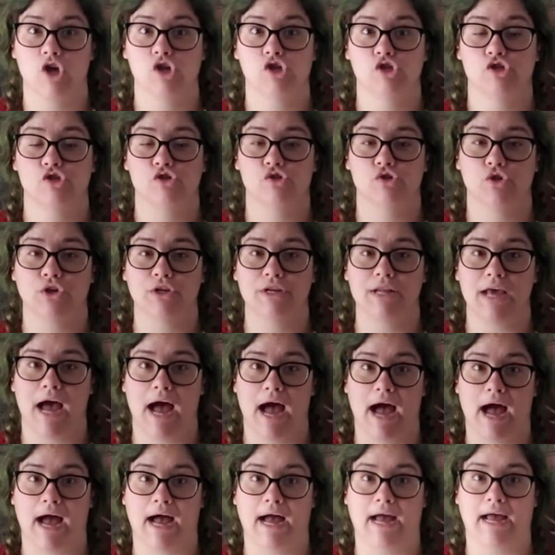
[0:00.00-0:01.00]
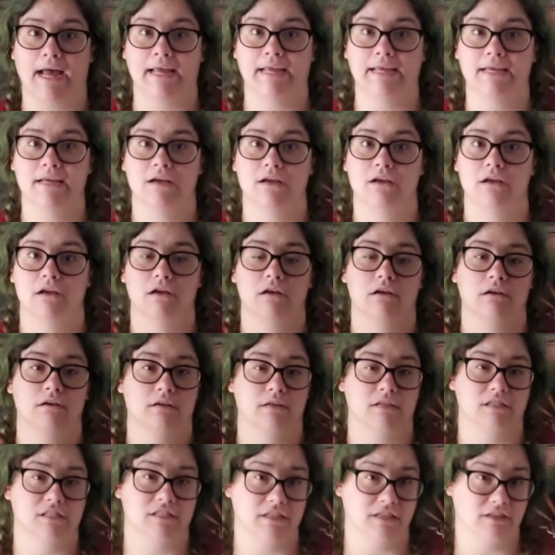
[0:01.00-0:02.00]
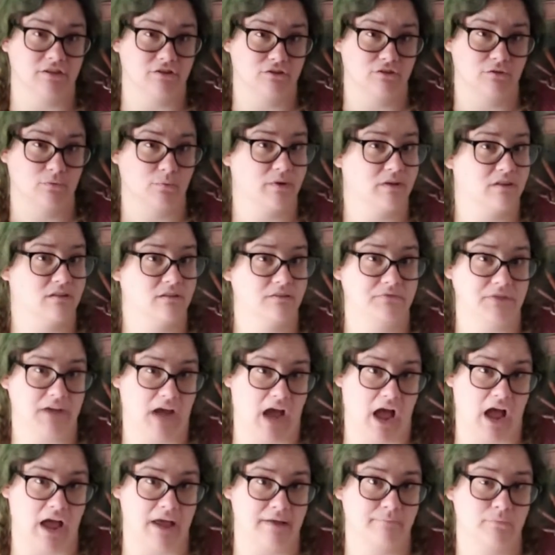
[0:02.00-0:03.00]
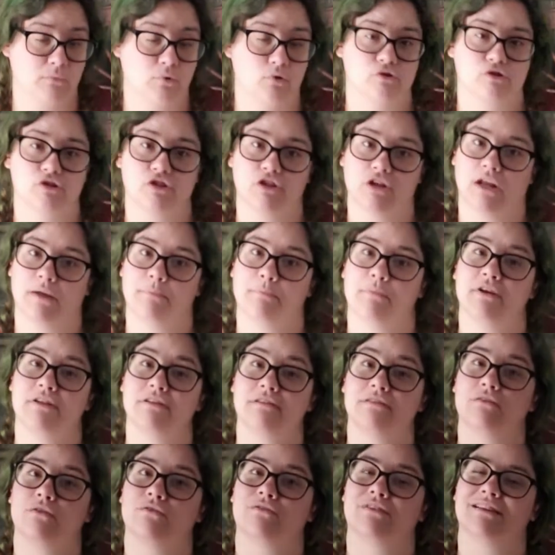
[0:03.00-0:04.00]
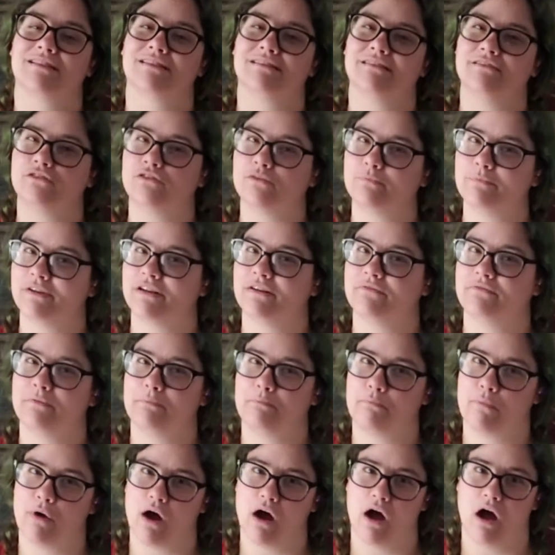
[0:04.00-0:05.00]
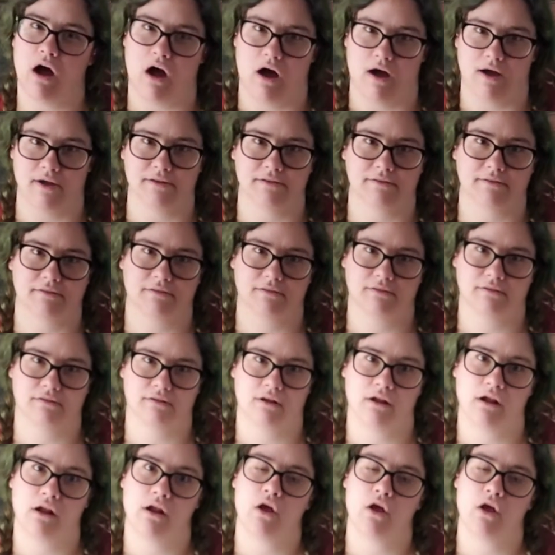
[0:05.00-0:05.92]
should I continue The Wheel of Time, or should I put it on a little bit of a pause